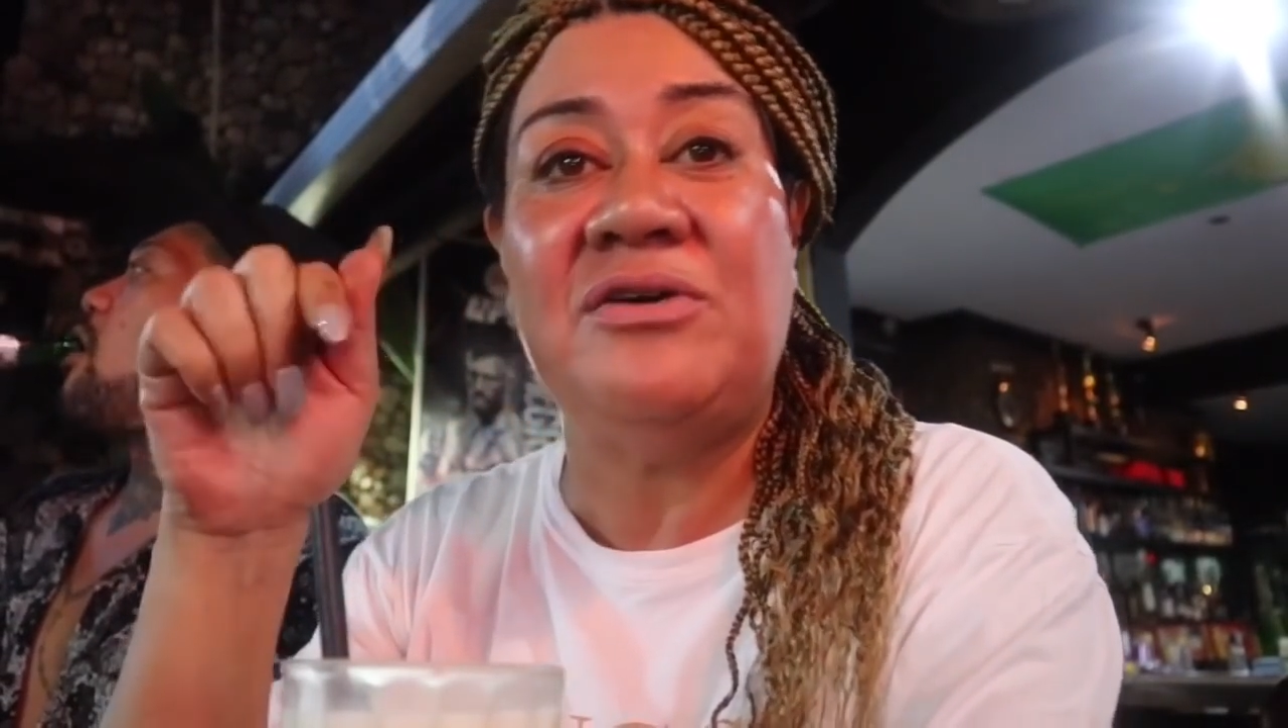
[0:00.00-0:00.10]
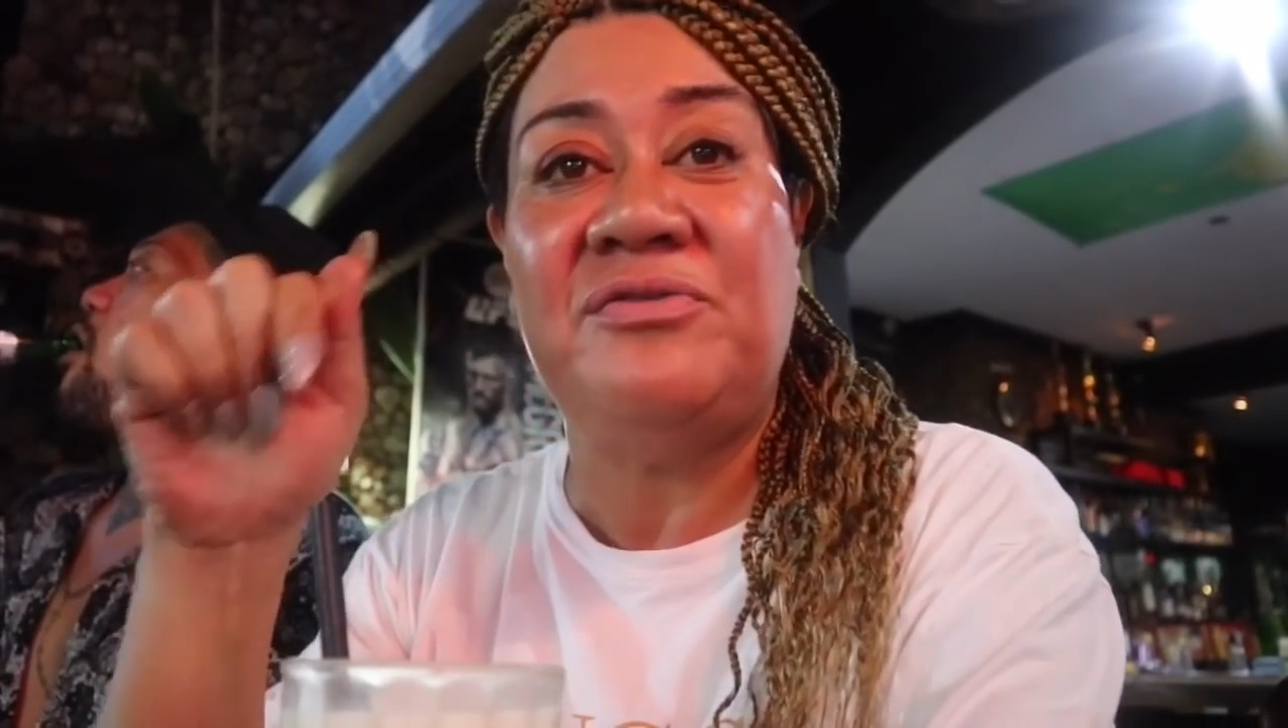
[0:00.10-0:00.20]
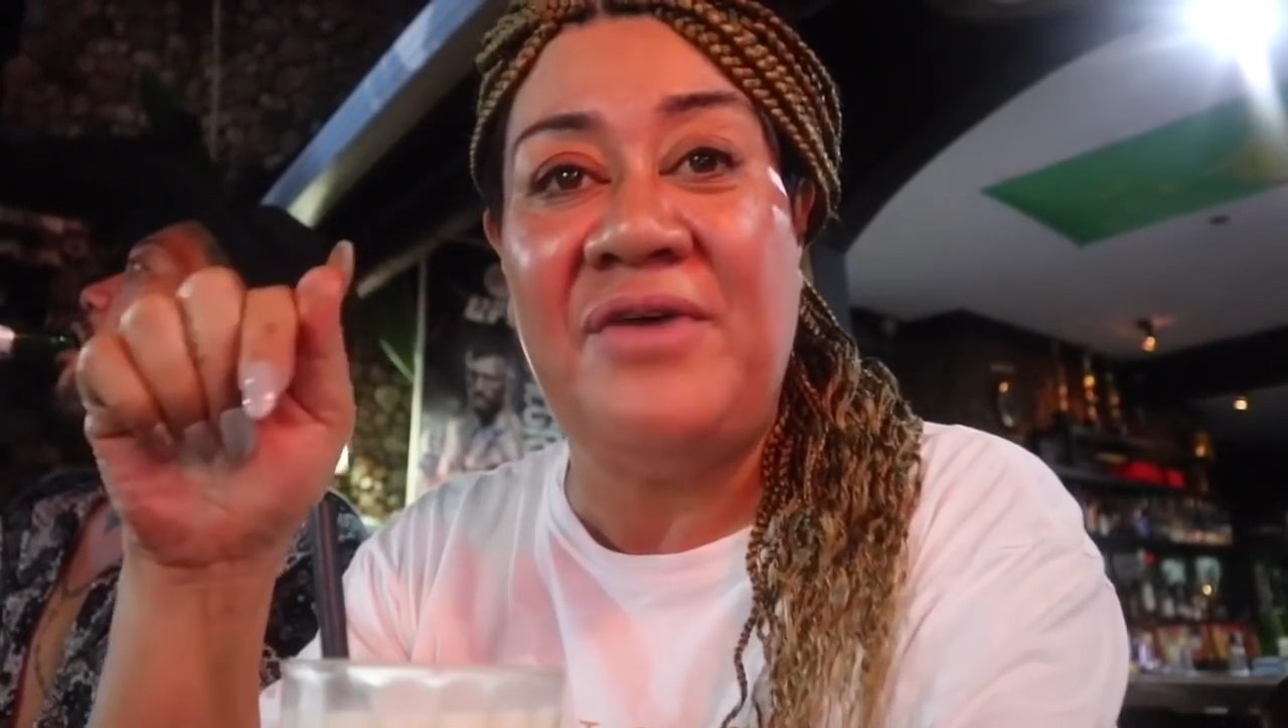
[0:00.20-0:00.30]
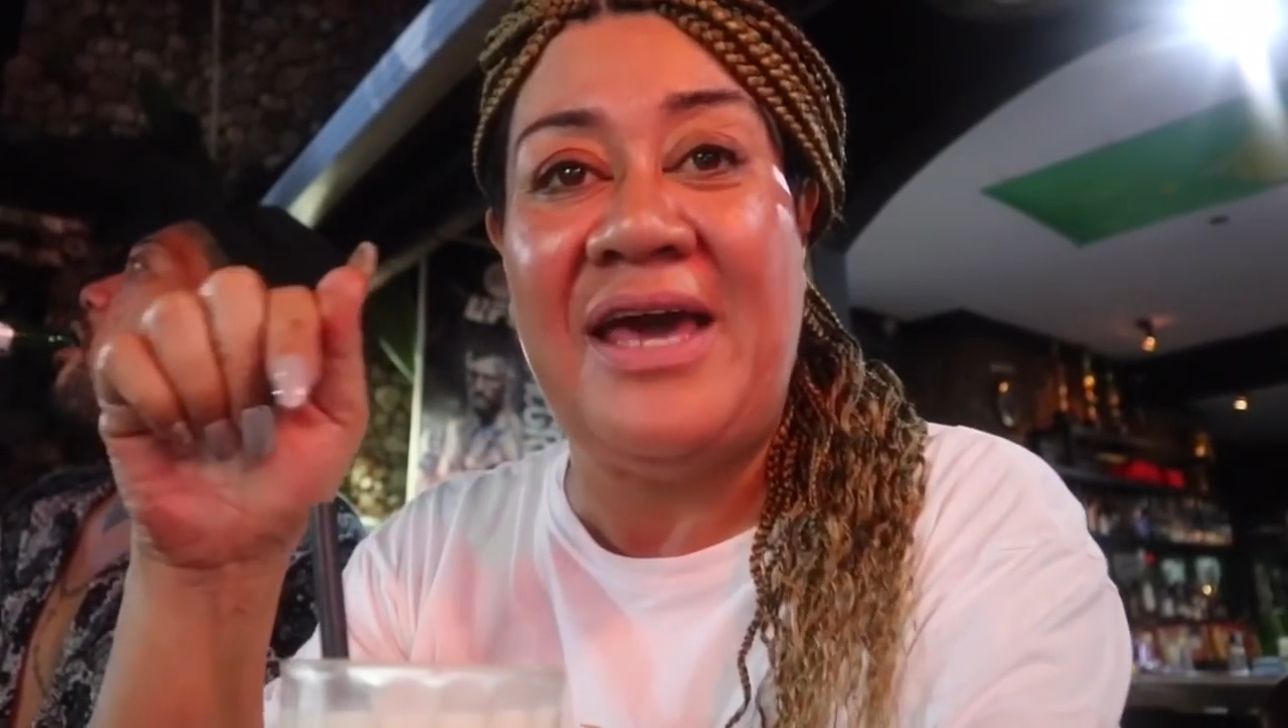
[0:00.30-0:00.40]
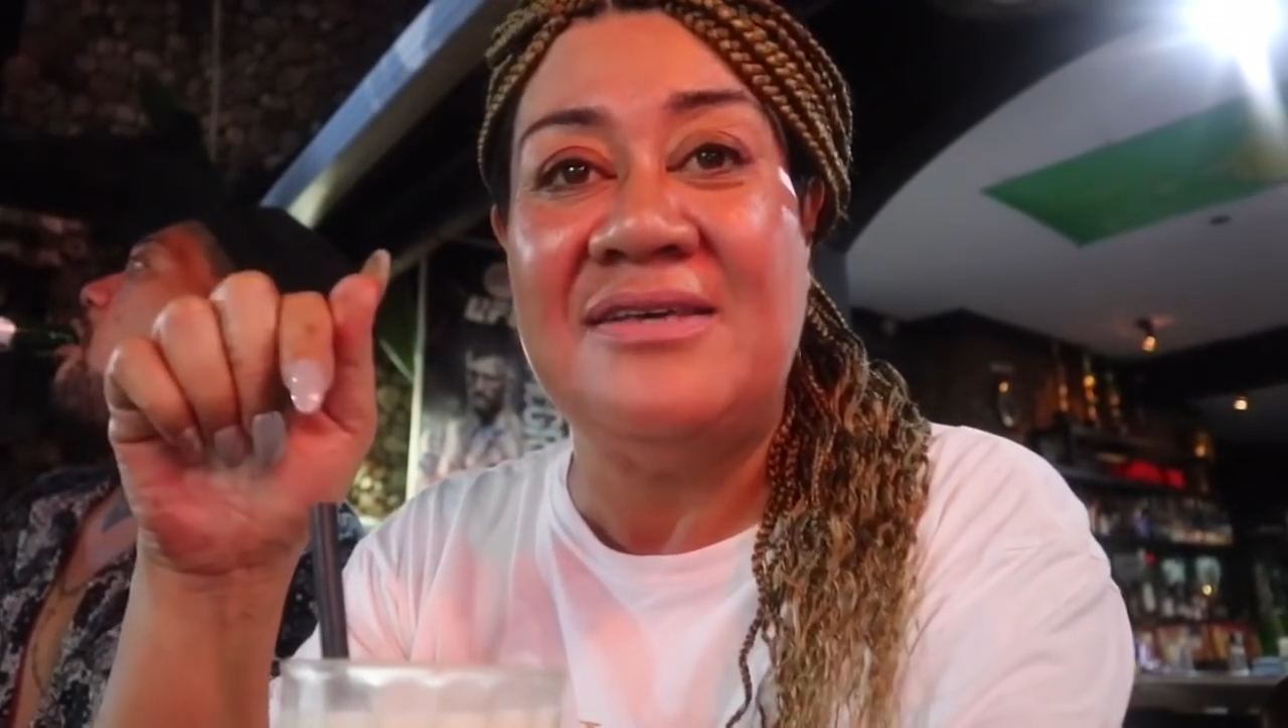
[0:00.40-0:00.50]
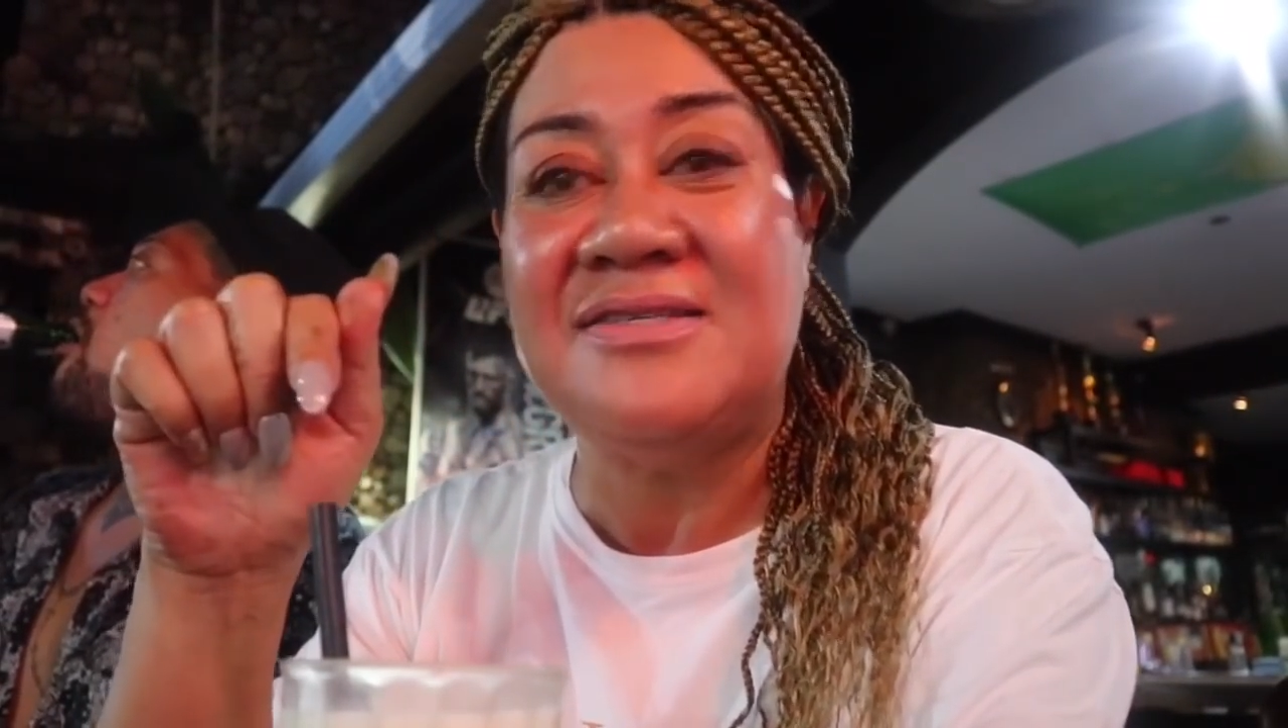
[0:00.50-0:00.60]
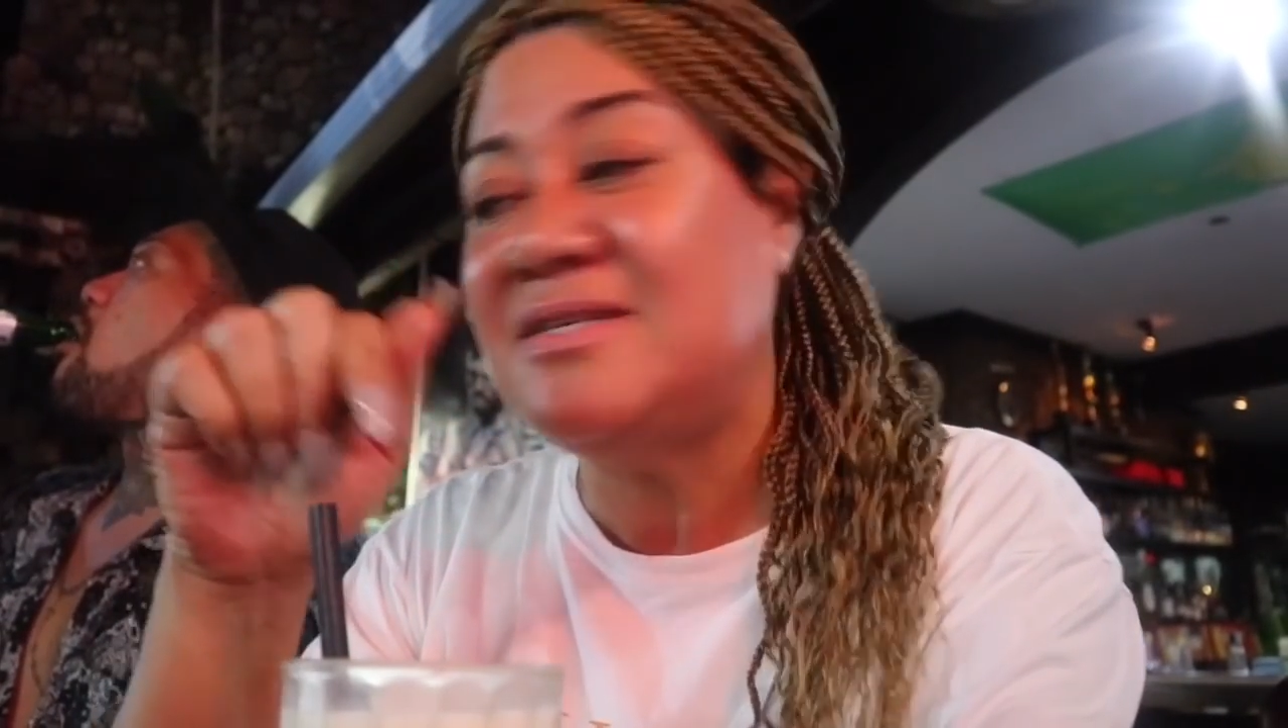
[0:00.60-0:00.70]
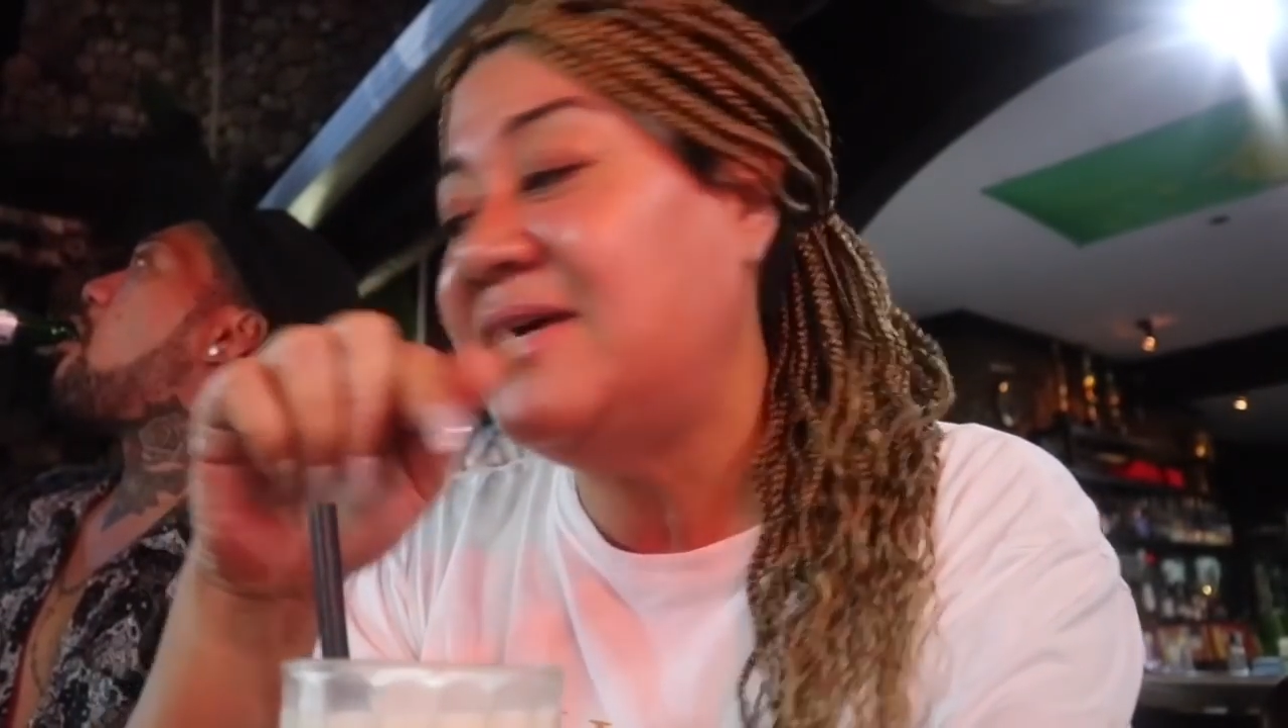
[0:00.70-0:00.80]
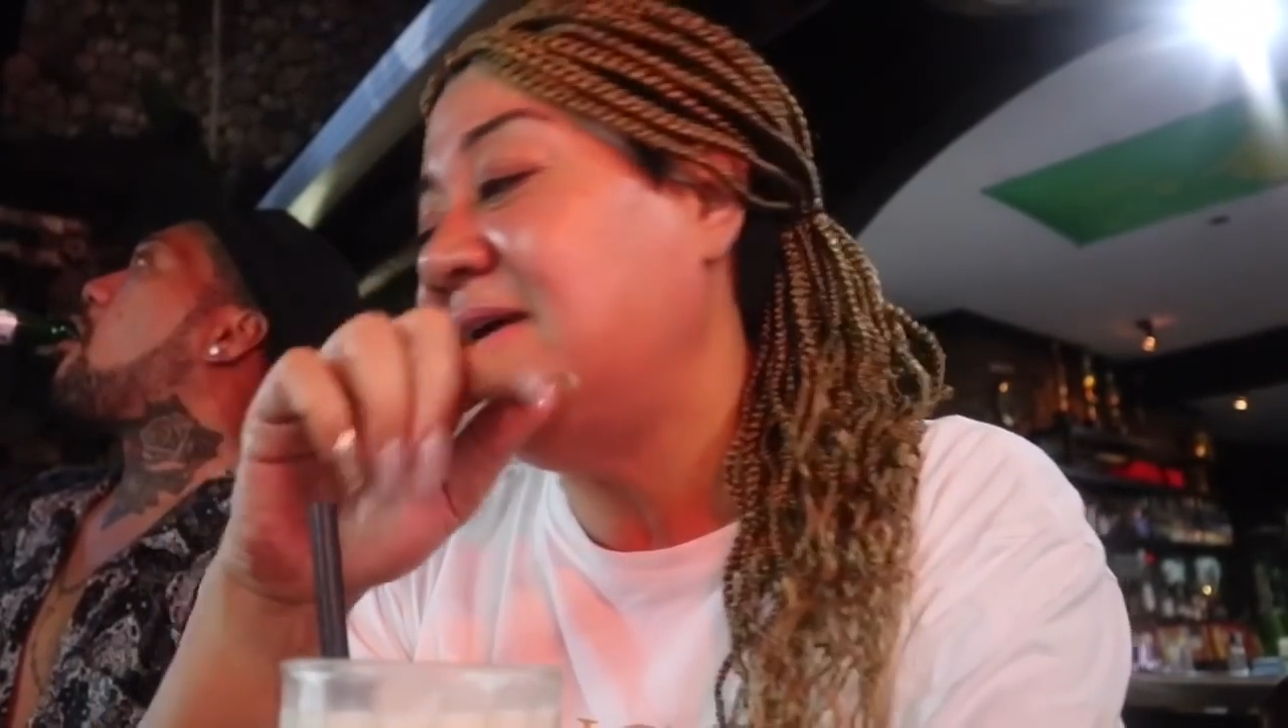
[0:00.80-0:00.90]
good fares.